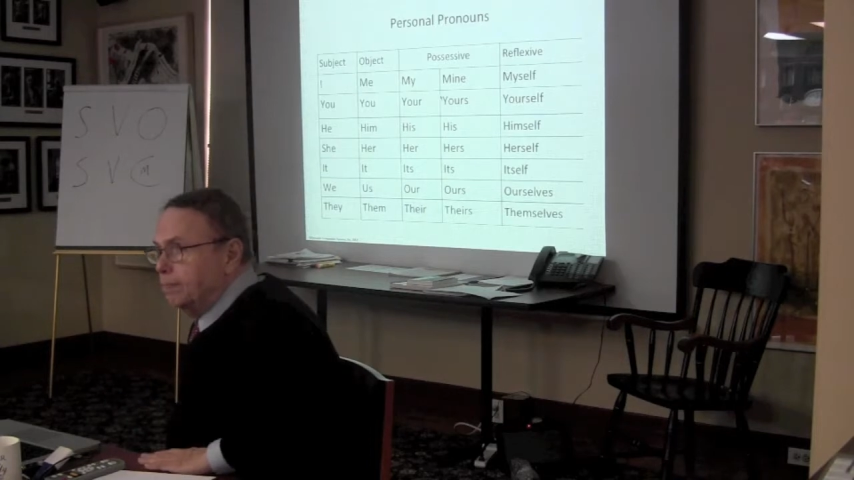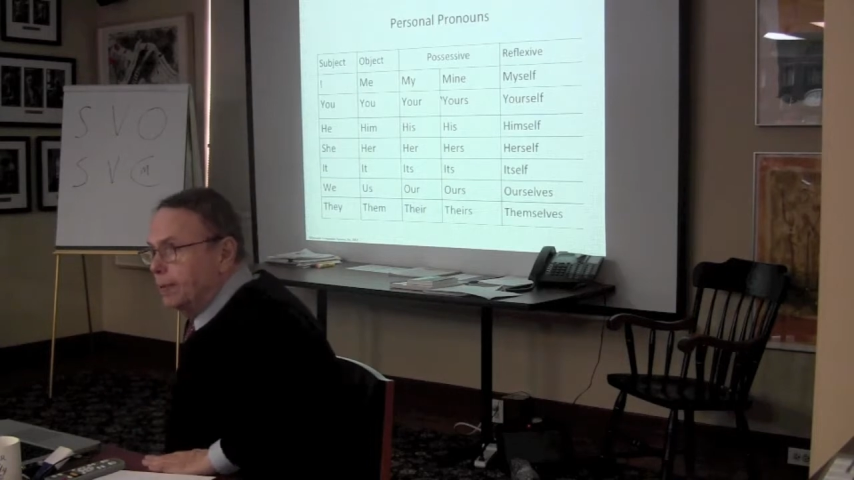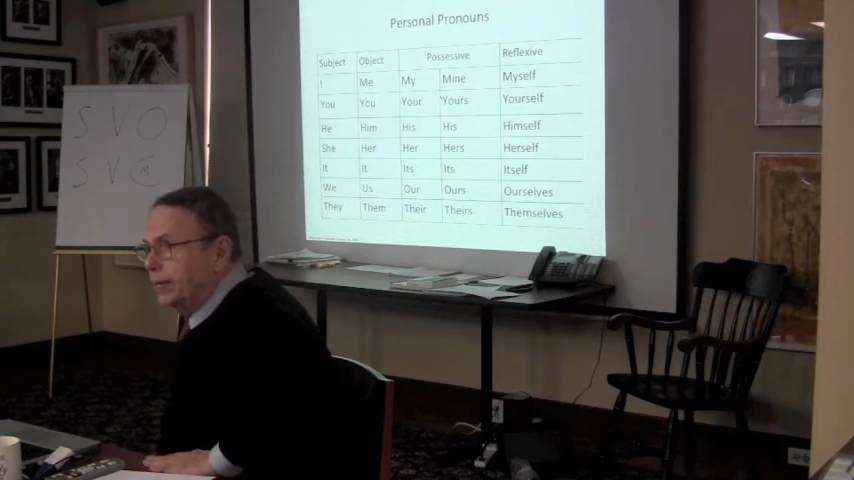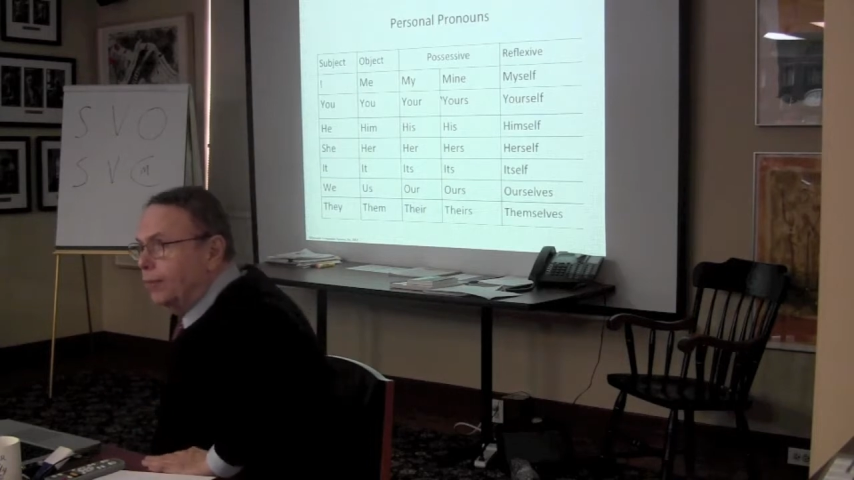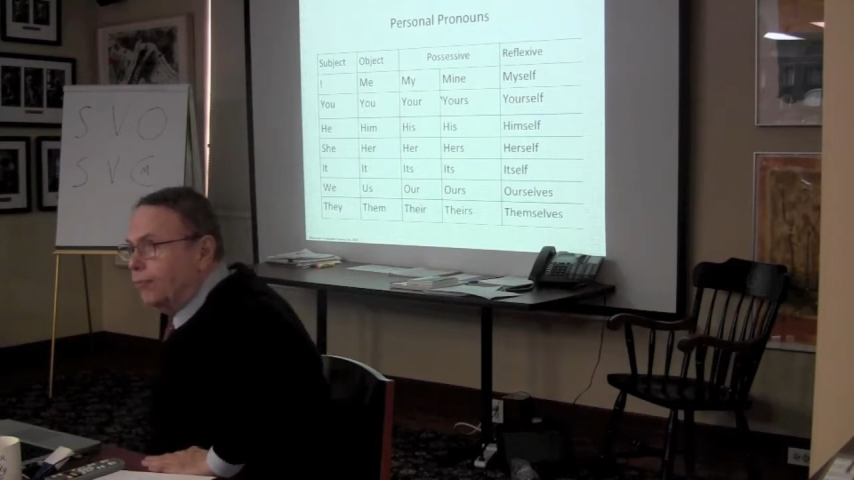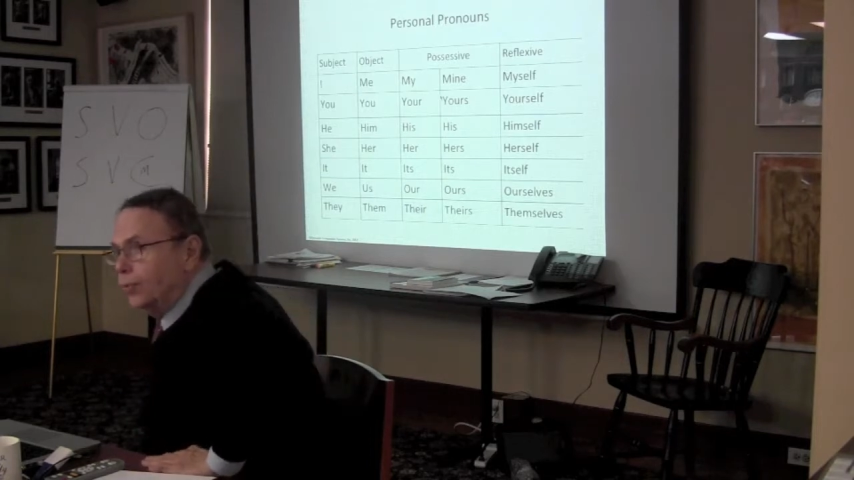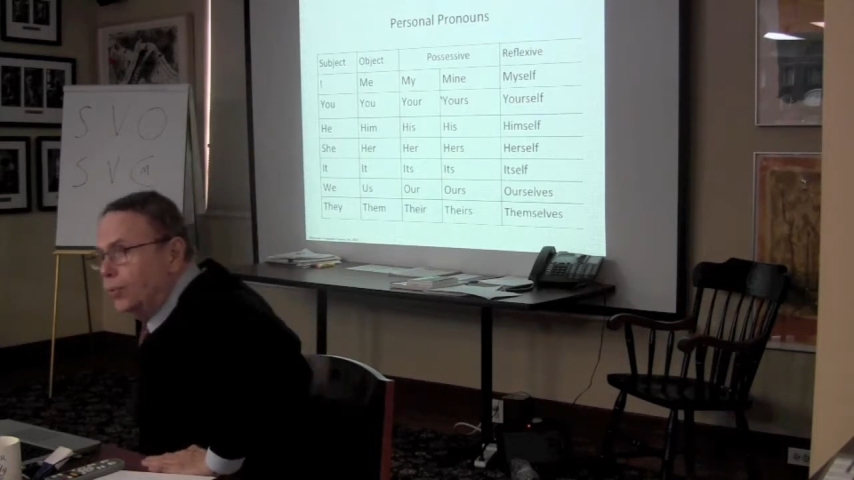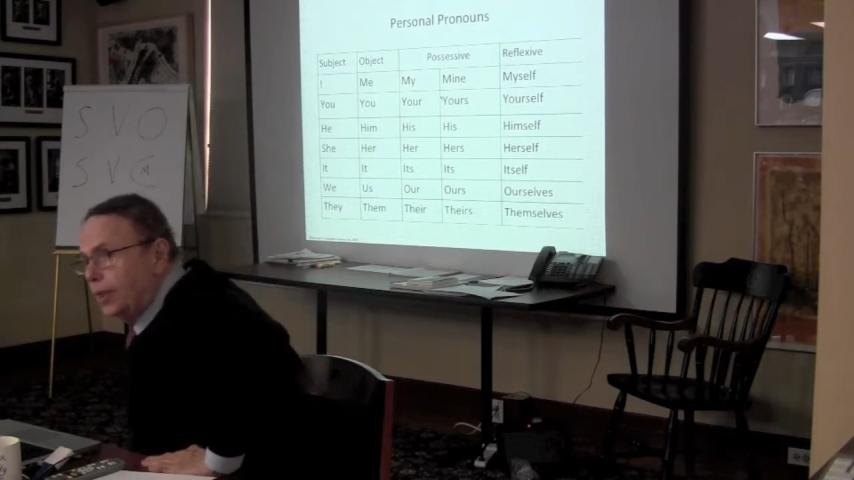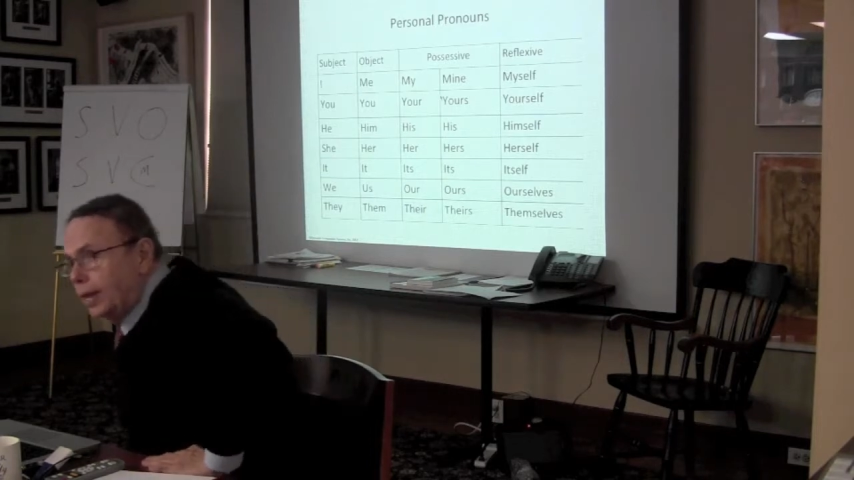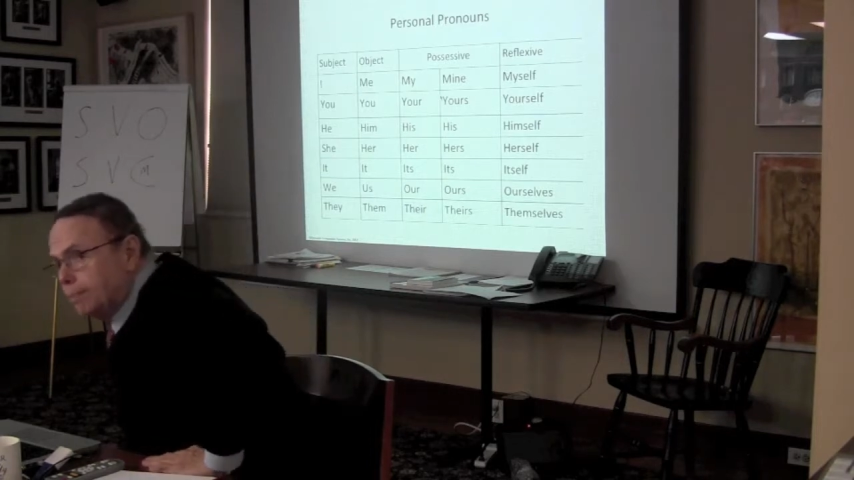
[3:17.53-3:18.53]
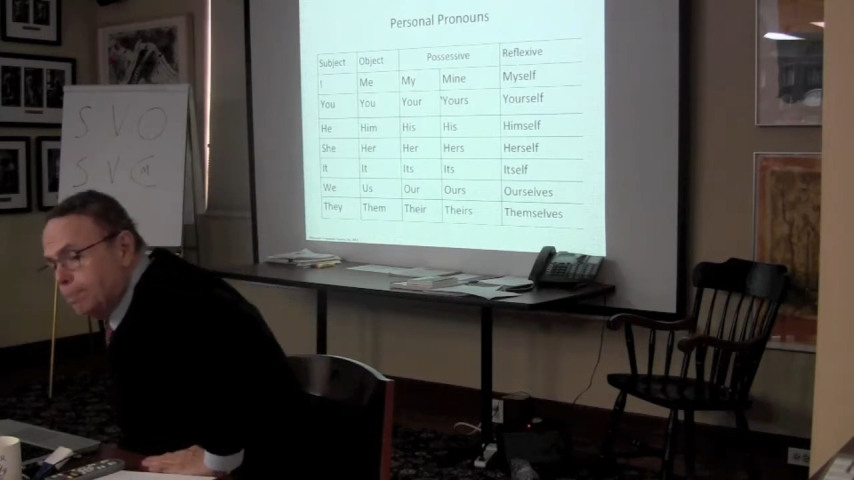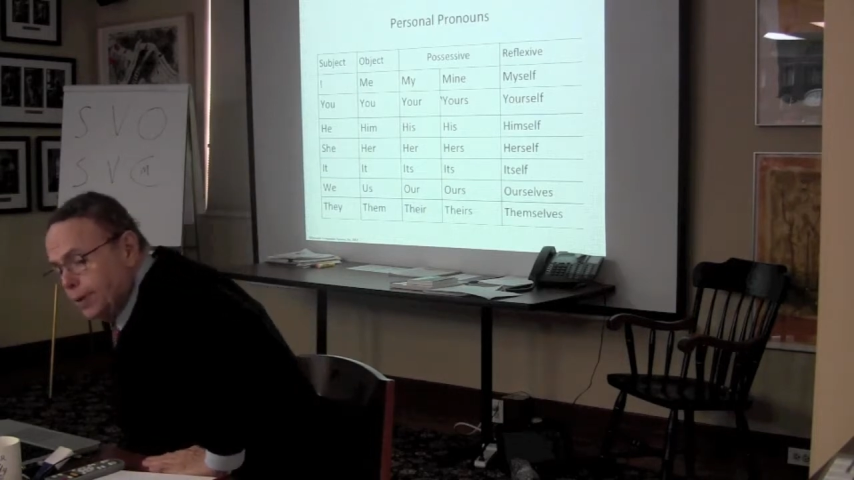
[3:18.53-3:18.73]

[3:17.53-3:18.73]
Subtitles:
been through that